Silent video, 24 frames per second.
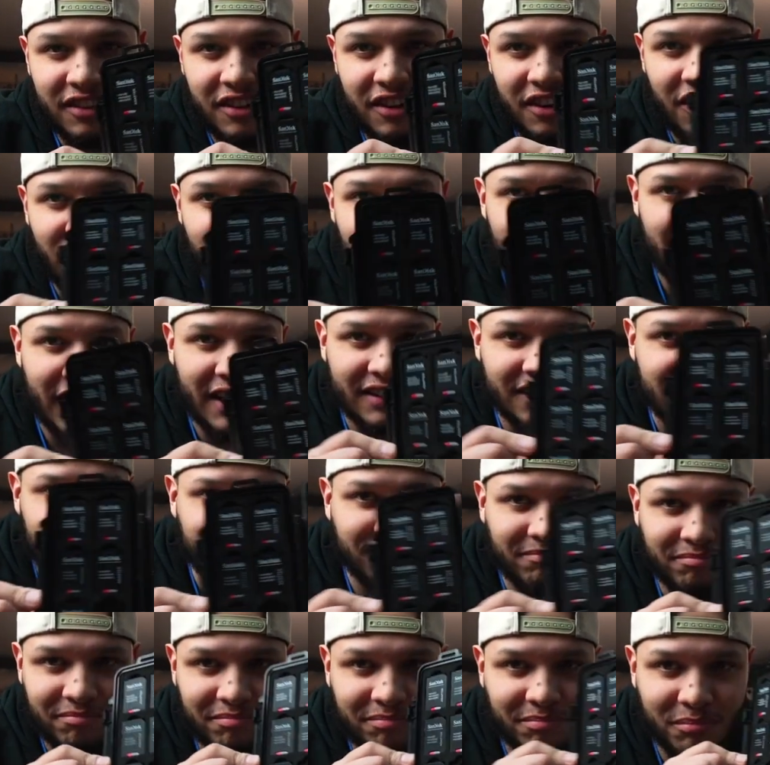all that
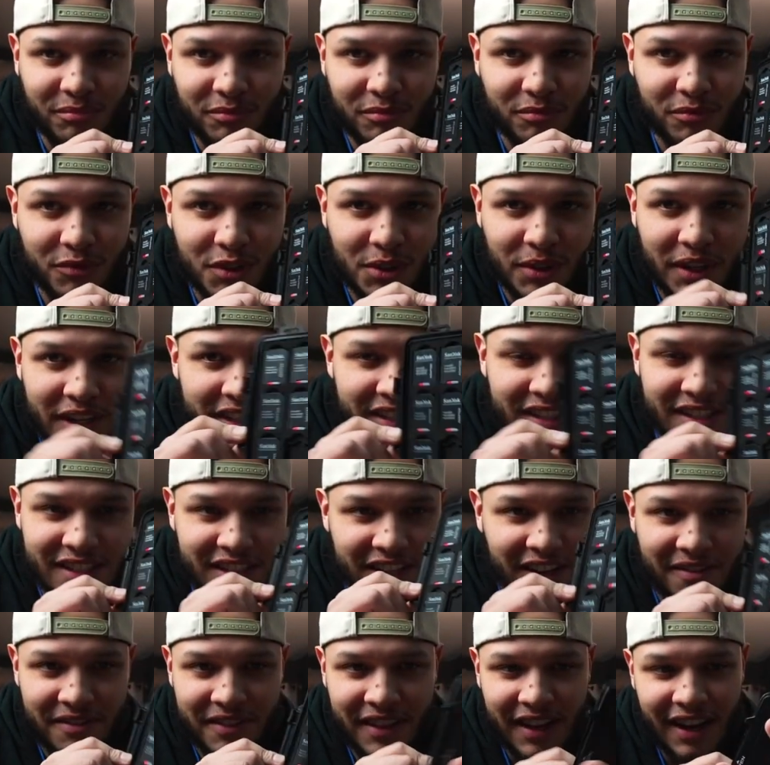crazy
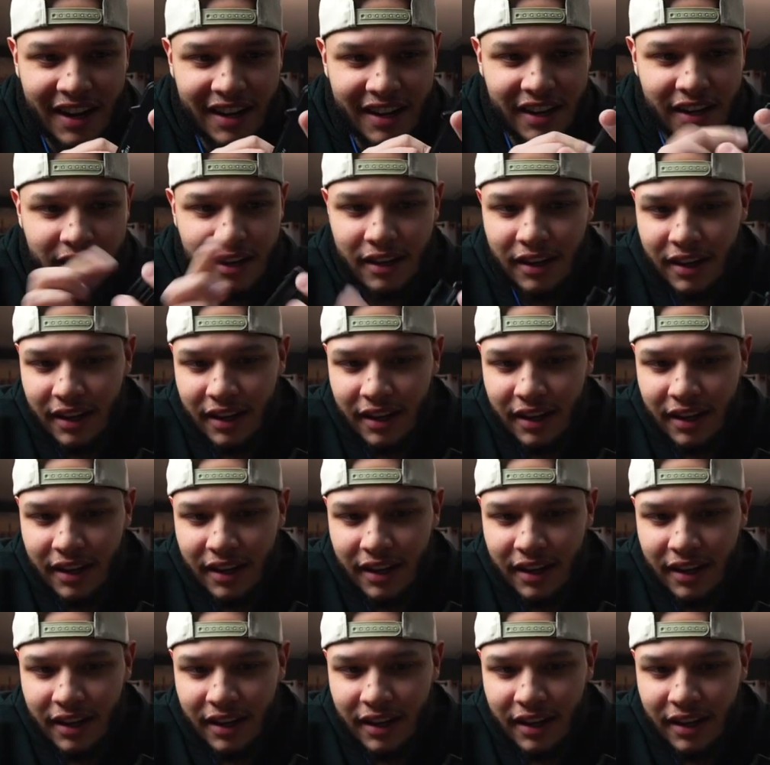stuff that I need.